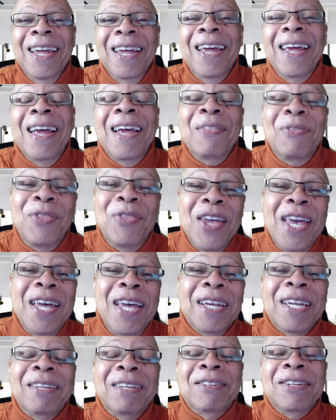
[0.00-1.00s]
And
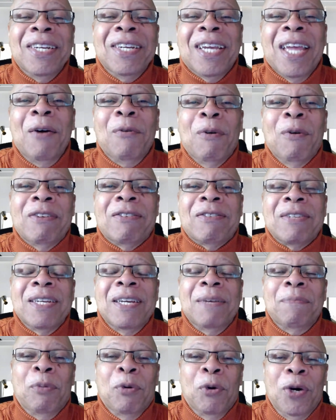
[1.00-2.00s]
then let's look at what's
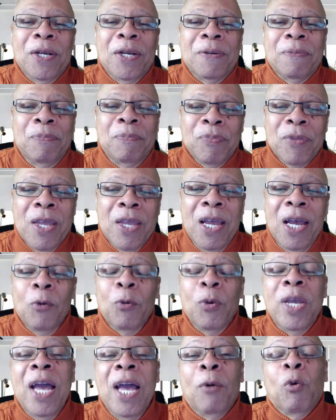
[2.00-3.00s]
important.
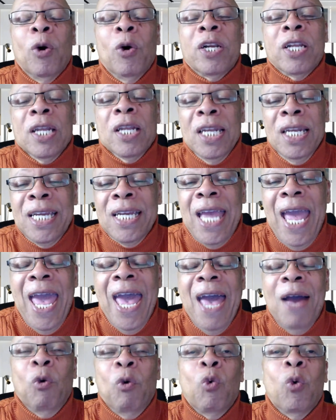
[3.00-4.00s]
We want to look
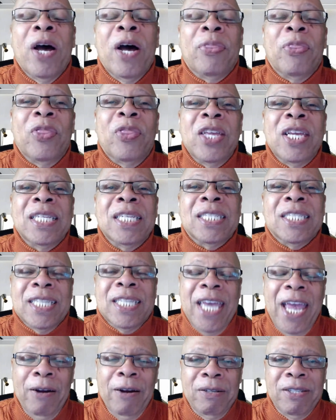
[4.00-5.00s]
at what the
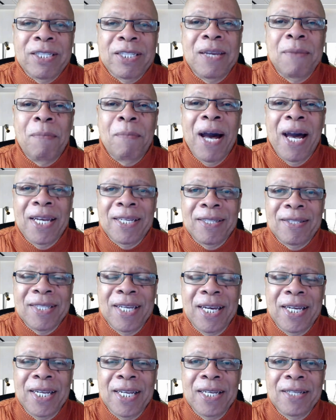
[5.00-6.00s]
scarcity
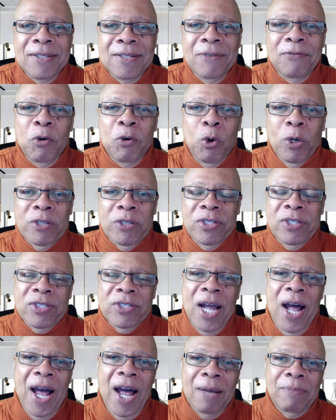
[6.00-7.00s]
mindset is. Of course, it's
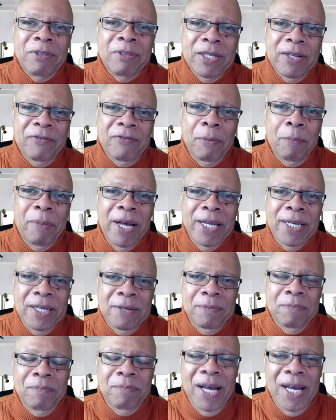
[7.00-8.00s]
the opposite of
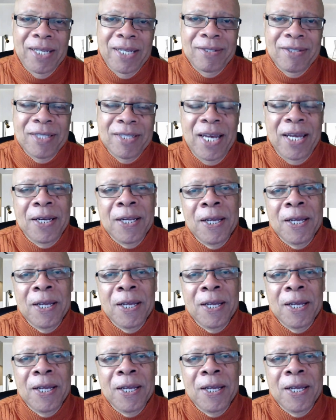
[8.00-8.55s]
abundant mindset.